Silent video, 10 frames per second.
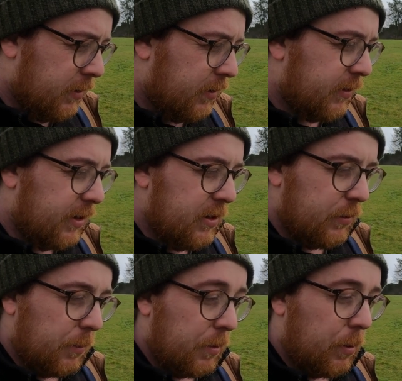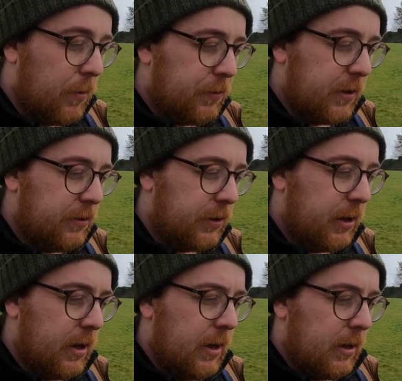The design is from the 12th
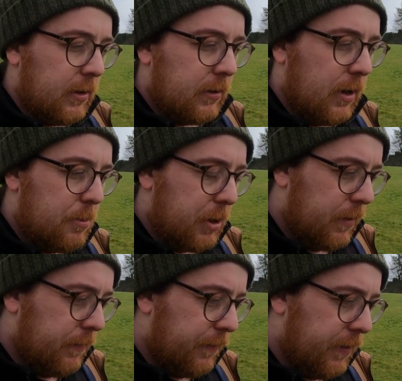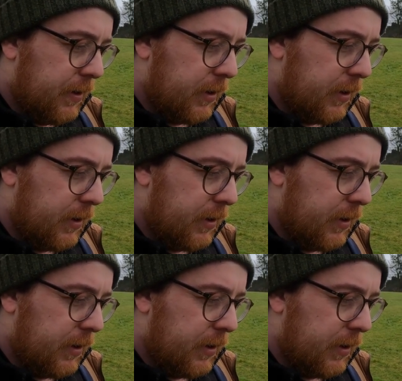century labyrinth